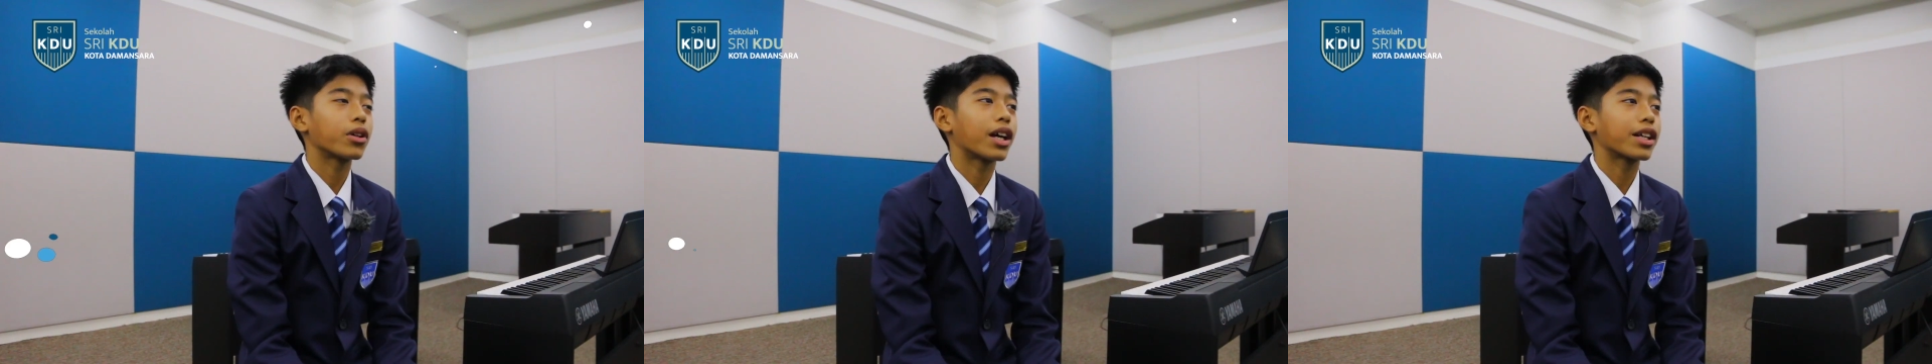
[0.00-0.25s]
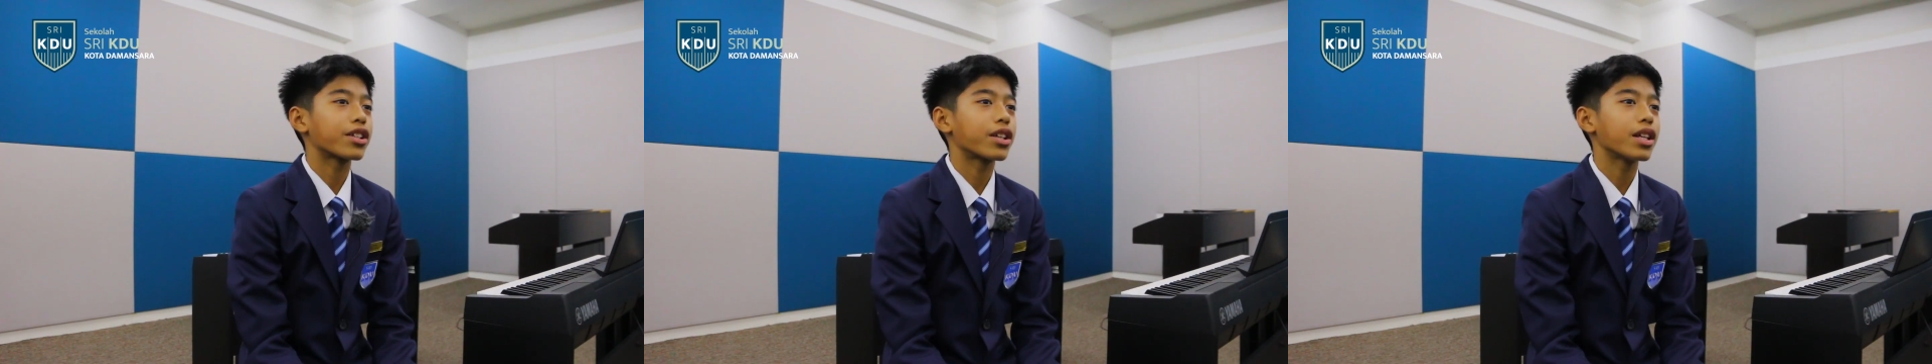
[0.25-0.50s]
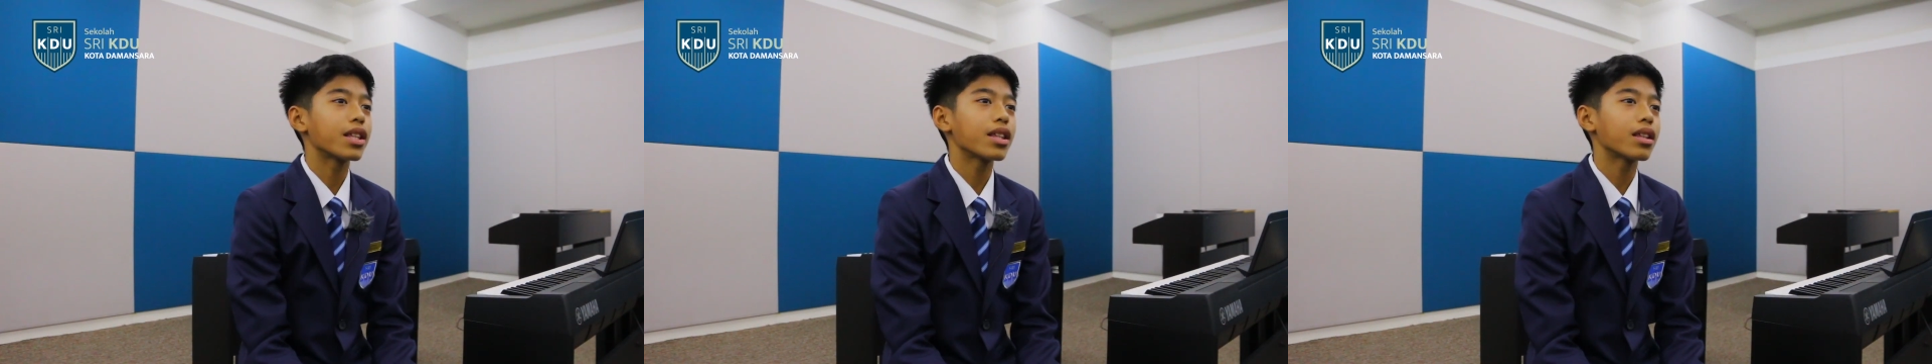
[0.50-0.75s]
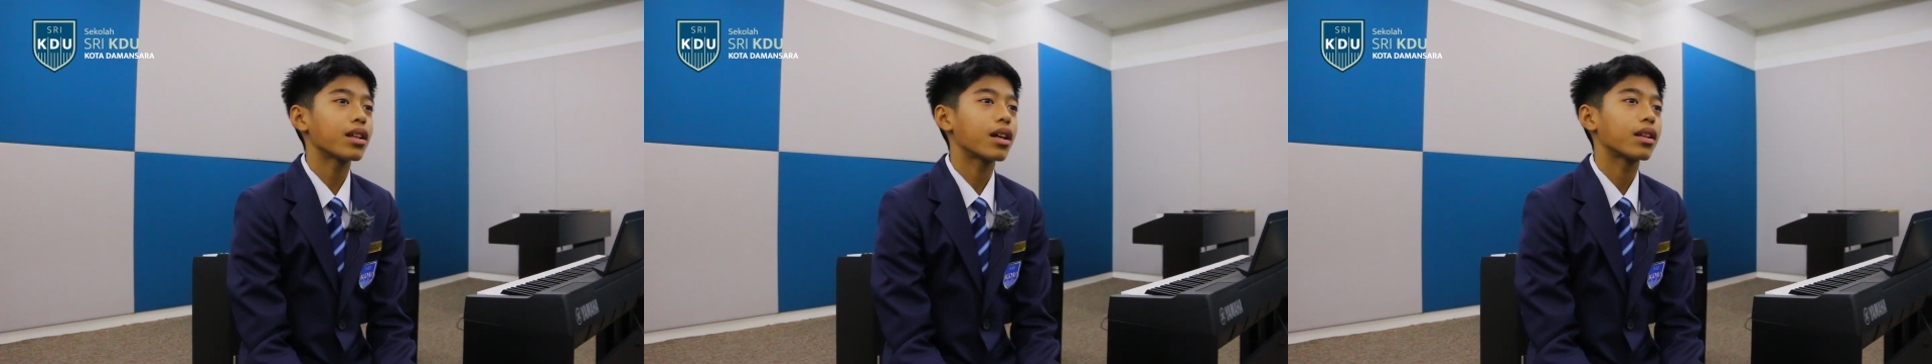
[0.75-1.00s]
production,
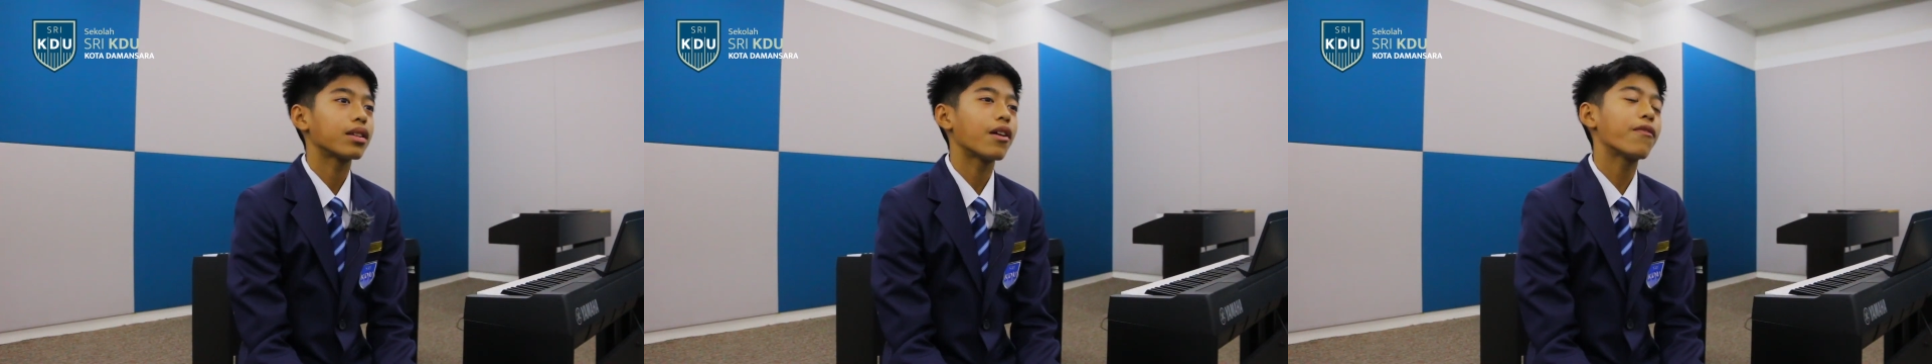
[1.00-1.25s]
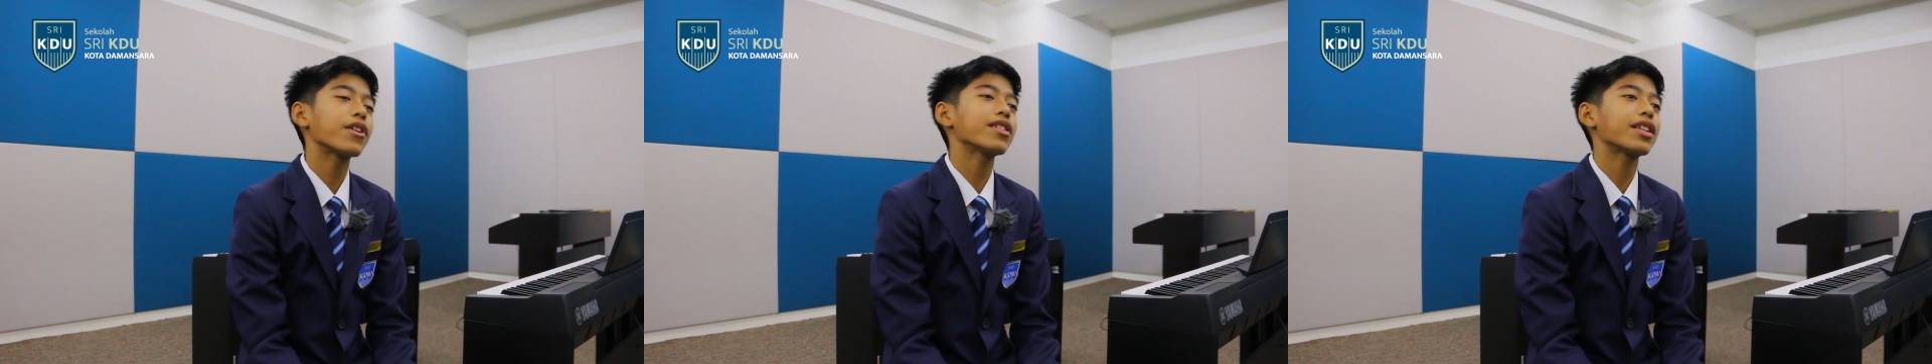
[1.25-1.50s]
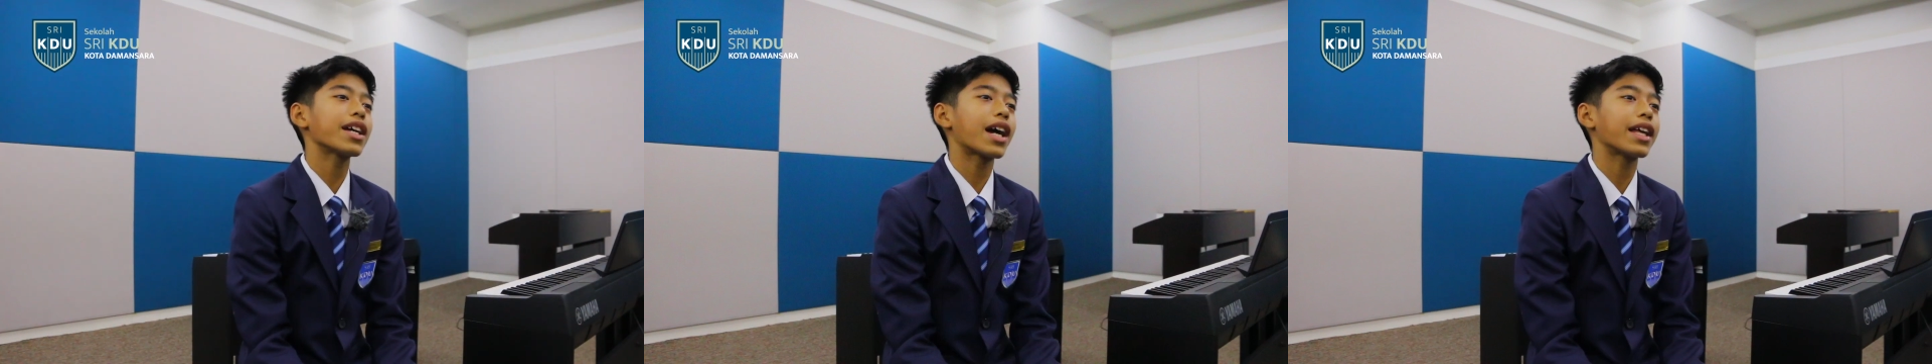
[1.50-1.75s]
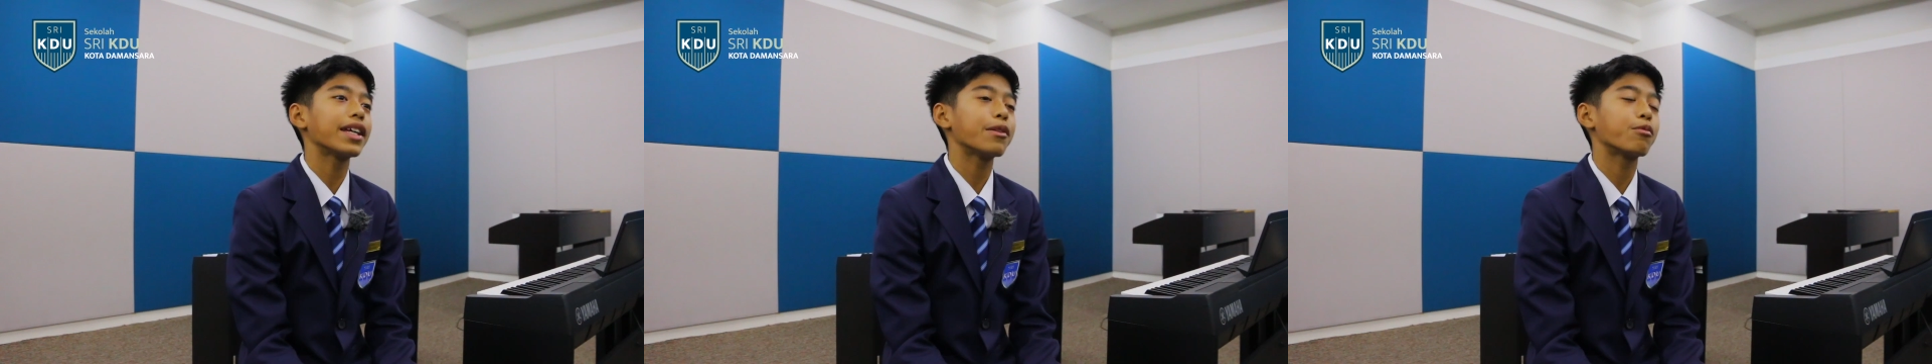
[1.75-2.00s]
the first thing
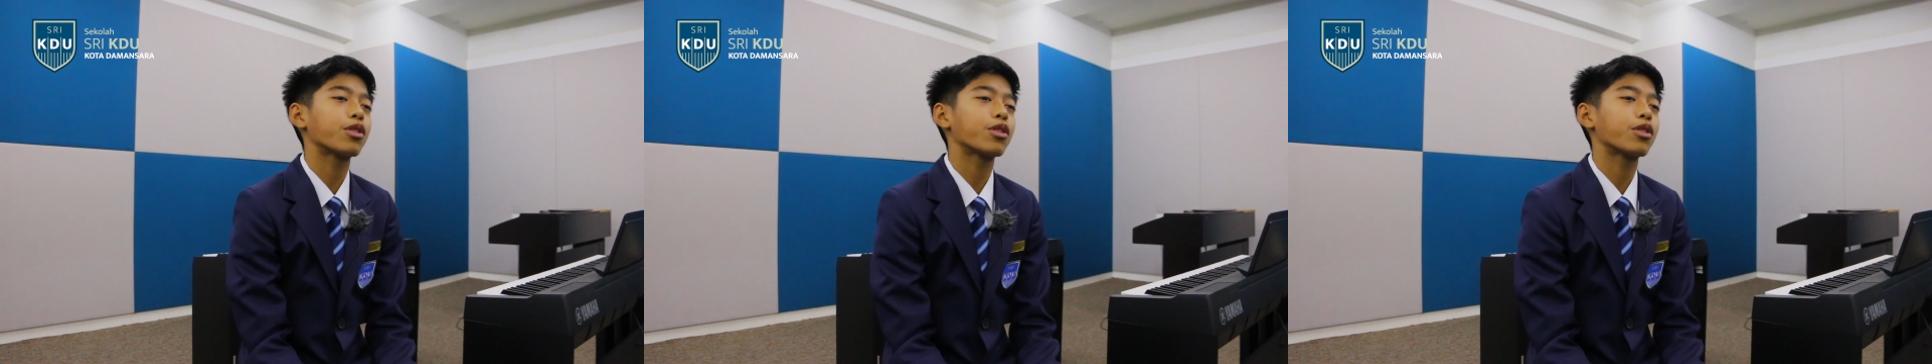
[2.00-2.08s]
I did